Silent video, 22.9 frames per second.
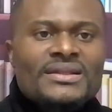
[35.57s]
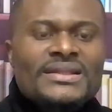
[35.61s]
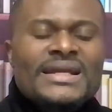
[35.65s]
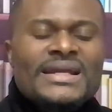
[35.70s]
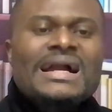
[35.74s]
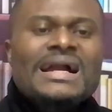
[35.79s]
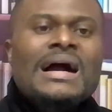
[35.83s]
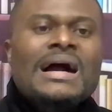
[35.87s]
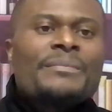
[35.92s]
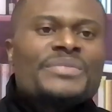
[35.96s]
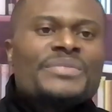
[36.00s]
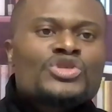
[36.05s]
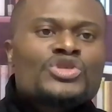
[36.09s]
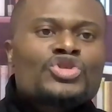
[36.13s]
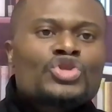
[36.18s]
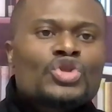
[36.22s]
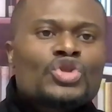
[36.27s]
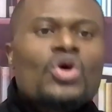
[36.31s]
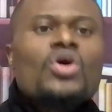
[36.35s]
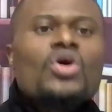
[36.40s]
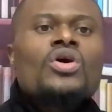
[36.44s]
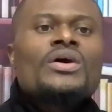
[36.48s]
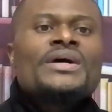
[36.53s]
They can be
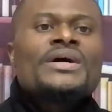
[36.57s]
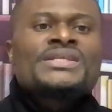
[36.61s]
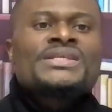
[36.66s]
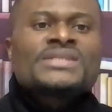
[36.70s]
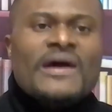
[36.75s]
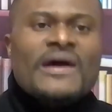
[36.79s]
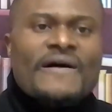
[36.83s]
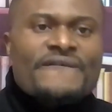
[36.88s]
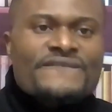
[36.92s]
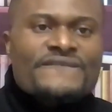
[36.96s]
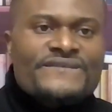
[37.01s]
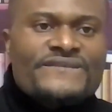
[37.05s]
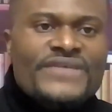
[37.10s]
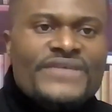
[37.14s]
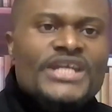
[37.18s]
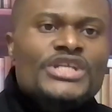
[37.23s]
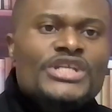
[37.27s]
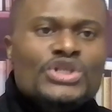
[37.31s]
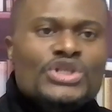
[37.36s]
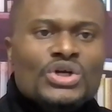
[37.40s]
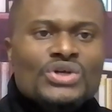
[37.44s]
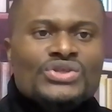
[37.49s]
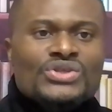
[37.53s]
stories,
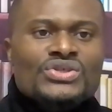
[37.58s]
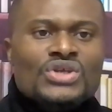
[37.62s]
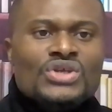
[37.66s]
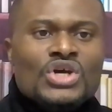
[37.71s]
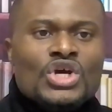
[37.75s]
features.